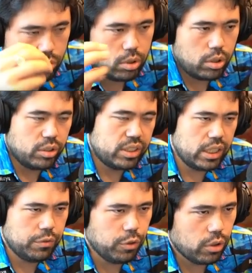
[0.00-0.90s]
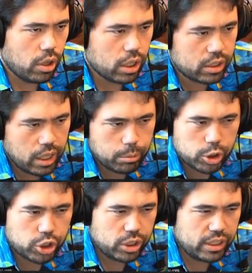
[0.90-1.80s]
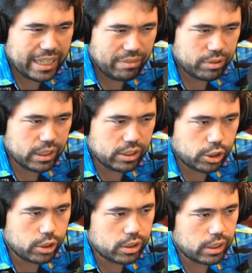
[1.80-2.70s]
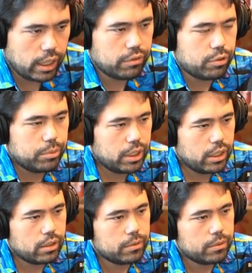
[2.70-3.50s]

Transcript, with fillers: Well, he's thinking for a long time which definitely is a good sign for me